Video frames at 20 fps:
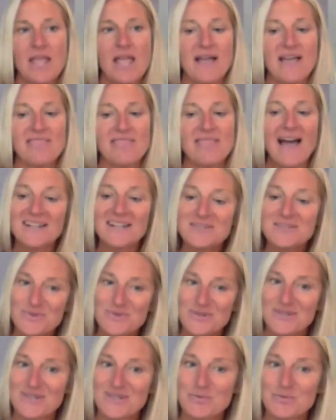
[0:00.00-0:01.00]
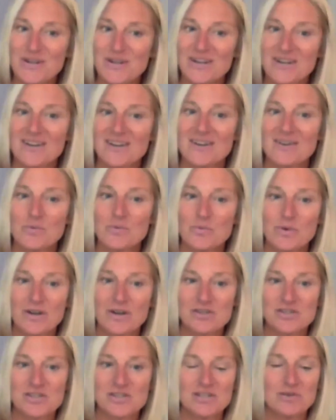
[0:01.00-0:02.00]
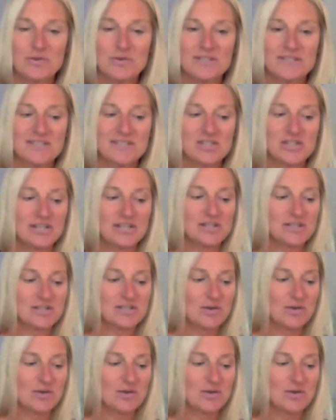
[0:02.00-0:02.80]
And that's really where she noticed the changes.